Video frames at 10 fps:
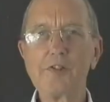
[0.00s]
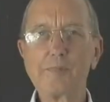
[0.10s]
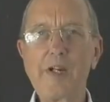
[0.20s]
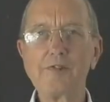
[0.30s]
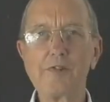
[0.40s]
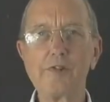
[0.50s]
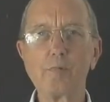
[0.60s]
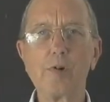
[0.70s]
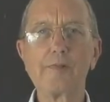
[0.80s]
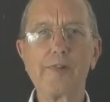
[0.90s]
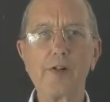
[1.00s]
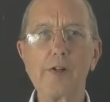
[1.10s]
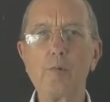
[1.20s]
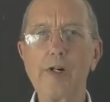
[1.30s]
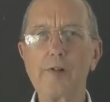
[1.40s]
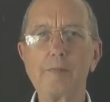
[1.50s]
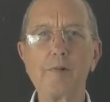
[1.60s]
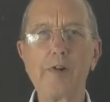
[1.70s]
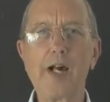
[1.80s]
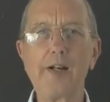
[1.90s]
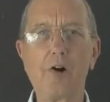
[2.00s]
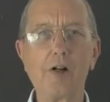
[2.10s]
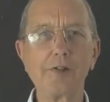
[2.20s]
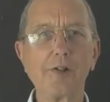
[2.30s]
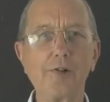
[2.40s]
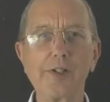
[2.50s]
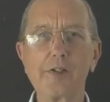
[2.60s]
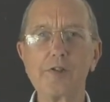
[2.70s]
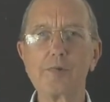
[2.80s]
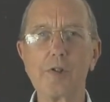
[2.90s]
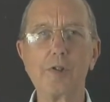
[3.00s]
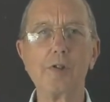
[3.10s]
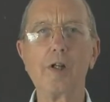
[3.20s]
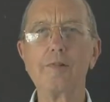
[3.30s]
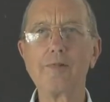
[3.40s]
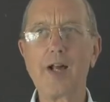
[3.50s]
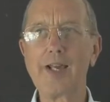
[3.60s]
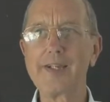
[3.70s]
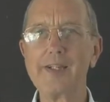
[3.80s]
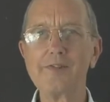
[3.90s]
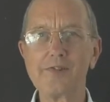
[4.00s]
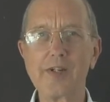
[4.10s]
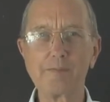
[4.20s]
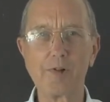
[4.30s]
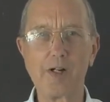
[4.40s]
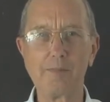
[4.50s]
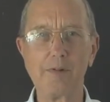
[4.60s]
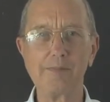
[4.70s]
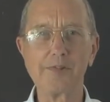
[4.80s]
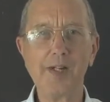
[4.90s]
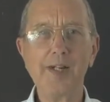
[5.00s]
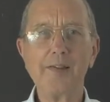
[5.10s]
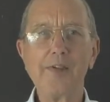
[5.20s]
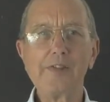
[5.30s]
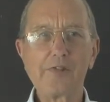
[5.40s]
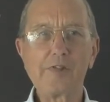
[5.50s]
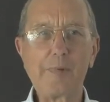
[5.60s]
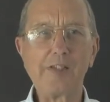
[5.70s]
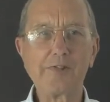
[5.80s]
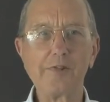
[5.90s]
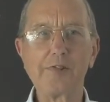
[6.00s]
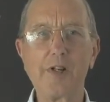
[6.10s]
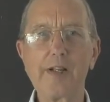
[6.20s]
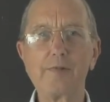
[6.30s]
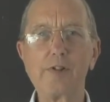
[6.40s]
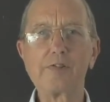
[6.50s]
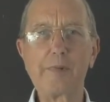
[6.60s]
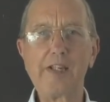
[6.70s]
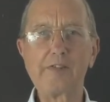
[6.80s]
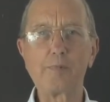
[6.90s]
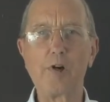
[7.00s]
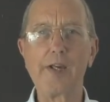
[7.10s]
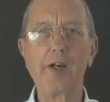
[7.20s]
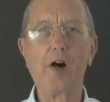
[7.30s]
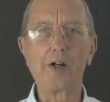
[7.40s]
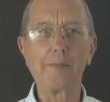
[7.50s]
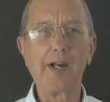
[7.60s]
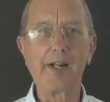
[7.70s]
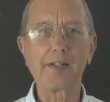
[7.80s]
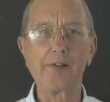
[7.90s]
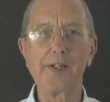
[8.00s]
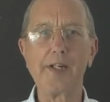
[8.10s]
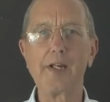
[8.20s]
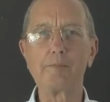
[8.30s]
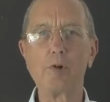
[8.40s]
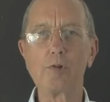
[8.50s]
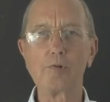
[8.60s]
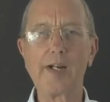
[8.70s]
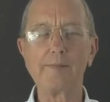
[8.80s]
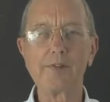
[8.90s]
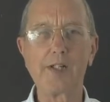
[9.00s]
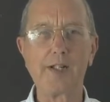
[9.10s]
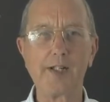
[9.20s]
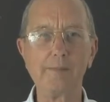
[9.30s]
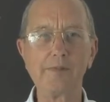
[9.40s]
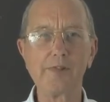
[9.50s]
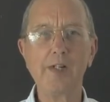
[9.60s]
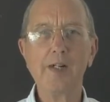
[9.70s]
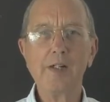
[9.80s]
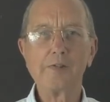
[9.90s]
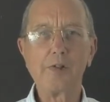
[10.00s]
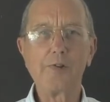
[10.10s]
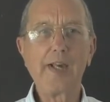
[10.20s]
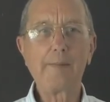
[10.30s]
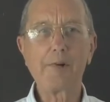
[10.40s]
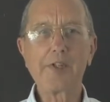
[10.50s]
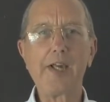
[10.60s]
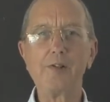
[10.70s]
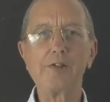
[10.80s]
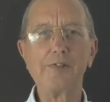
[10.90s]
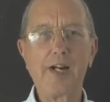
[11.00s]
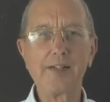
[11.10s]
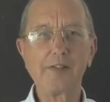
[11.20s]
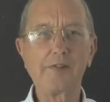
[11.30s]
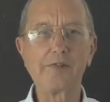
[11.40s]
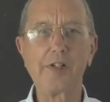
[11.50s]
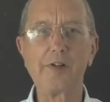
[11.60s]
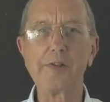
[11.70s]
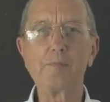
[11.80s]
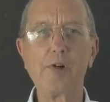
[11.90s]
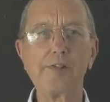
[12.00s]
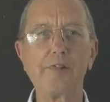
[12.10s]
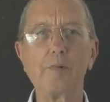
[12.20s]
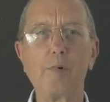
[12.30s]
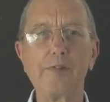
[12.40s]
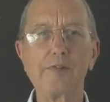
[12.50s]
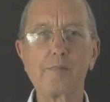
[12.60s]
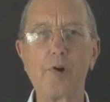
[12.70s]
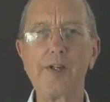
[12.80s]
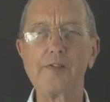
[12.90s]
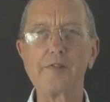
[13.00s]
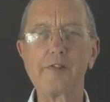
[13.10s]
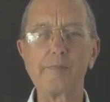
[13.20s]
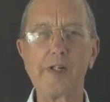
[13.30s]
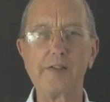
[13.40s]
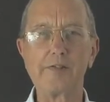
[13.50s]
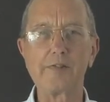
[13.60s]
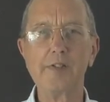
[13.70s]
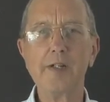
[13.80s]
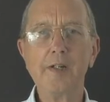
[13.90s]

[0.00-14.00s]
dispensers work very well to provide ongoing control of flying insect problems. These dispensers deliver a space spray automatically at programmed times, so the applicator is not necessarily present when the spray is dispensed.